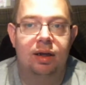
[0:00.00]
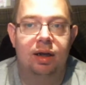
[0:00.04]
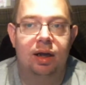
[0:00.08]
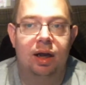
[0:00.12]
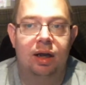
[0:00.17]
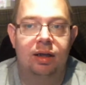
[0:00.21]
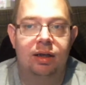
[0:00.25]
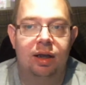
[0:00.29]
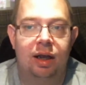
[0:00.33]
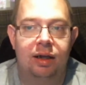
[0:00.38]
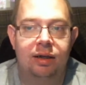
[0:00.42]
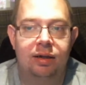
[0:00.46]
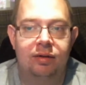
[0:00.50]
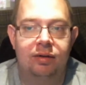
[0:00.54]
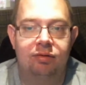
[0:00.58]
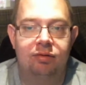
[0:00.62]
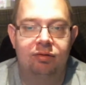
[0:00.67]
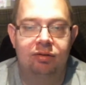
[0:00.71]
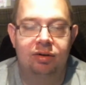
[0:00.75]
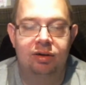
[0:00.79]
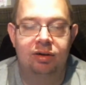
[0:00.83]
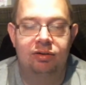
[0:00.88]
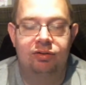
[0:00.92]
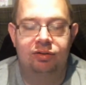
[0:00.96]
I hadn't
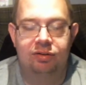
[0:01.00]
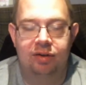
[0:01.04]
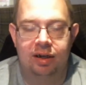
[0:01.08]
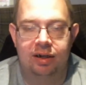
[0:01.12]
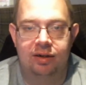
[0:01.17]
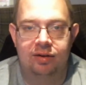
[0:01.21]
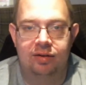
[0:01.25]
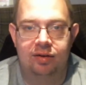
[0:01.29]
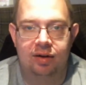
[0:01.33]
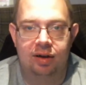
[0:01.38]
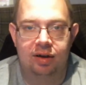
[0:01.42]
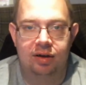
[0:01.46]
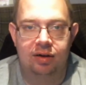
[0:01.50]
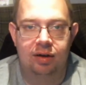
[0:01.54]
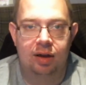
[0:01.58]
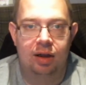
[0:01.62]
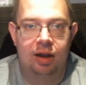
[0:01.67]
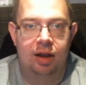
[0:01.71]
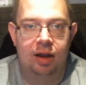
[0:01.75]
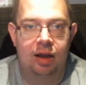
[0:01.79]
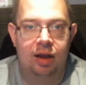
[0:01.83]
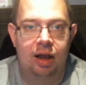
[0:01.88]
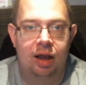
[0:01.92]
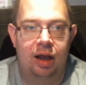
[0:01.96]
really set
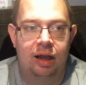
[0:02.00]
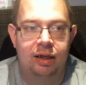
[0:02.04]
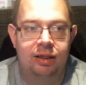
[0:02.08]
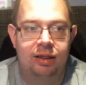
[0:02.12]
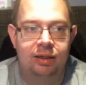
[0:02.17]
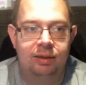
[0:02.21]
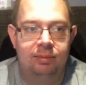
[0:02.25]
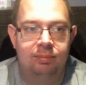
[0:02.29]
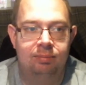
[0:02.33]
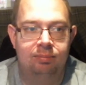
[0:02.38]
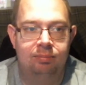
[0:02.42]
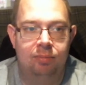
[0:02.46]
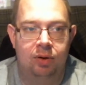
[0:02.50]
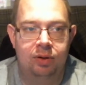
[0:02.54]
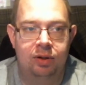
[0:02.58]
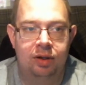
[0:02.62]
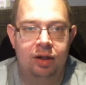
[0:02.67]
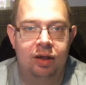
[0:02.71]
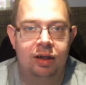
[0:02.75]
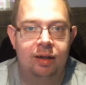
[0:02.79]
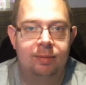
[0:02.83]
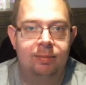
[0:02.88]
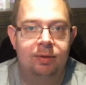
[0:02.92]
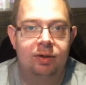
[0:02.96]
any money
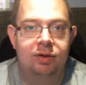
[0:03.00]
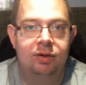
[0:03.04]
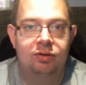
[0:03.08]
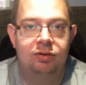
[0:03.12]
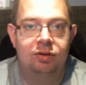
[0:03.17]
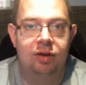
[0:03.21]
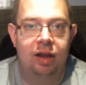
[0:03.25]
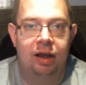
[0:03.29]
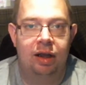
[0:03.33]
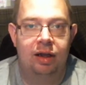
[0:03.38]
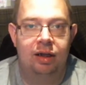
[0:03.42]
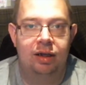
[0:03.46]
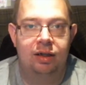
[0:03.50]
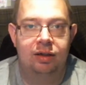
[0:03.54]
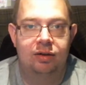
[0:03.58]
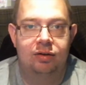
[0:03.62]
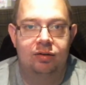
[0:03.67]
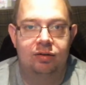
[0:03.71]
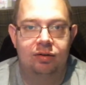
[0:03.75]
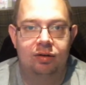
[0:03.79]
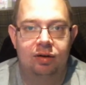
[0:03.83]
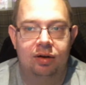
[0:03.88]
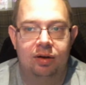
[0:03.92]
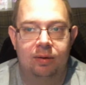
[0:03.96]
limits
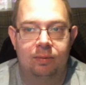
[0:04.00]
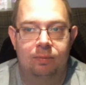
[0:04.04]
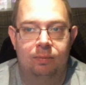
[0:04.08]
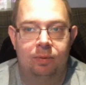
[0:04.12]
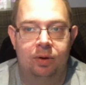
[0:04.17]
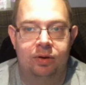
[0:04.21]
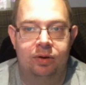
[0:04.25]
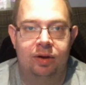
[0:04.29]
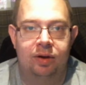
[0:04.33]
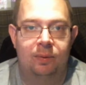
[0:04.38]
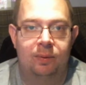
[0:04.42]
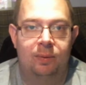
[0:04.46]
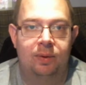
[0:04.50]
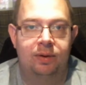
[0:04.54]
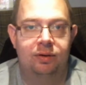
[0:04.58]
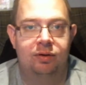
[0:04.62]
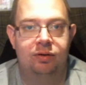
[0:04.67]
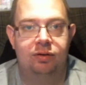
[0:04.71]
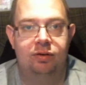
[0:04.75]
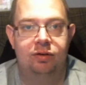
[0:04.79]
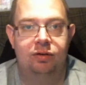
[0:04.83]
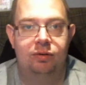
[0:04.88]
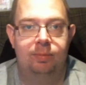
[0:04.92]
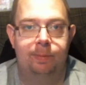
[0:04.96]
at what I
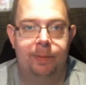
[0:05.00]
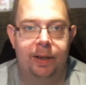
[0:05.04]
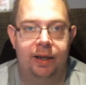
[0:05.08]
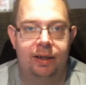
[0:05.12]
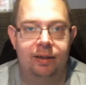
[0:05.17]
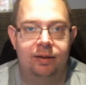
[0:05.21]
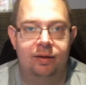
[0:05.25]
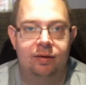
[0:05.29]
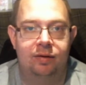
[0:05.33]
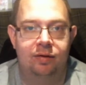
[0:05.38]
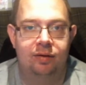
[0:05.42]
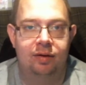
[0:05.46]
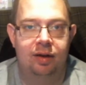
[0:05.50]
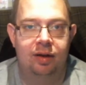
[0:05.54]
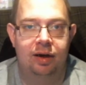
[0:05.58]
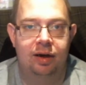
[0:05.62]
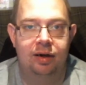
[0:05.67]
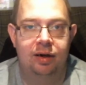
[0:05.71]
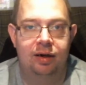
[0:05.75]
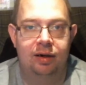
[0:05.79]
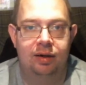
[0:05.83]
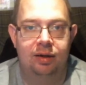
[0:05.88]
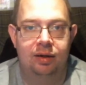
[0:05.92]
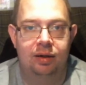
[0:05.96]
wanted to spend
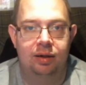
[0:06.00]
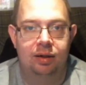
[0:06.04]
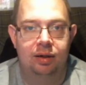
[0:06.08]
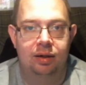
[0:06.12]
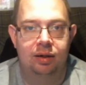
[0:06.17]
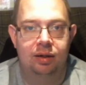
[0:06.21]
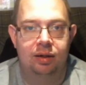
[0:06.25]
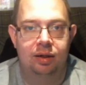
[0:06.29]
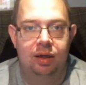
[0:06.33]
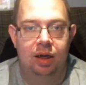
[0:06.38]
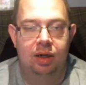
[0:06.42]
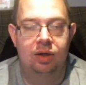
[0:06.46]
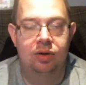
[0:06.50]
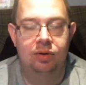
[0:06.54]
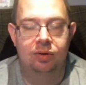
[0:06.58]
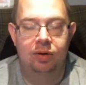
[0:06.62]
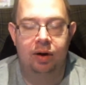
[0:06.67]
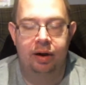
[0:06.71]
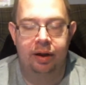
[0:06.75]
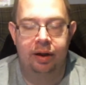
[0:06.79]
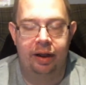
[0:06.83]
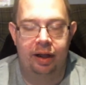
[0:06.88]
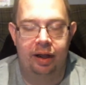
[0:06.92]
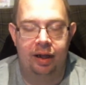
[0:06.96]
there. I knew
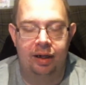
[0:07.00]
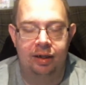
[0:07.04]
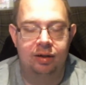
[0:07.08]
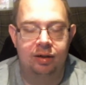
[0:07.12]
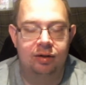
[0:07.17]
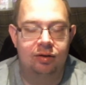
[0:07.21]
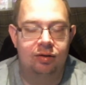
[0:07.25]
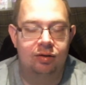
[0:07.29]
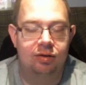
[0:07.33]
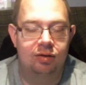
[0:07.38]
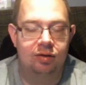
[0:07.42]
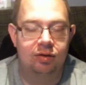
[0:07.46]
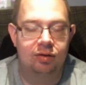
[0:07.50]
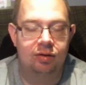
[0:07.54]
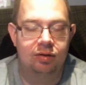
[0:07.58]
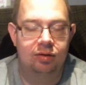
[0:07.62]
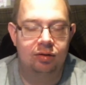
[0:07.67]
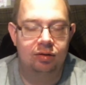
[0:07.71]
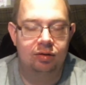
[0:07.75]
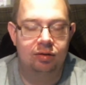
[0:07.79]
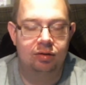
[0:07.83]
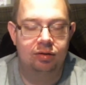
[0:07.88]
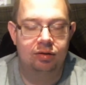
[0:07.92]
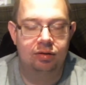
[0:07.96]
I had
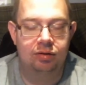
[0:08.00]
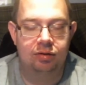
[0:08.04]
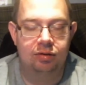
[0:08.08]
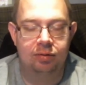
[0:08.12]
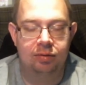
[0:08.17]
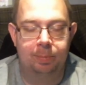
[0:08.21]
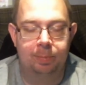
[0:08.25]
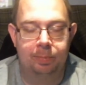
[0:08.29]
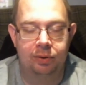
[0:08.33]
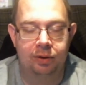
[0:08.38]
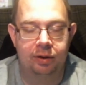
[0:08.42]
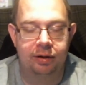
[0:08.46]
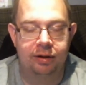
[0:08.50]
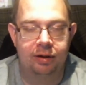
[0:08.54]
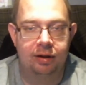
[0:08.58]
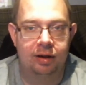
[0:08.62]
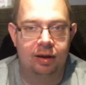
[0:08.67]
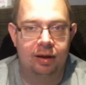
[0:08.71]
to put in a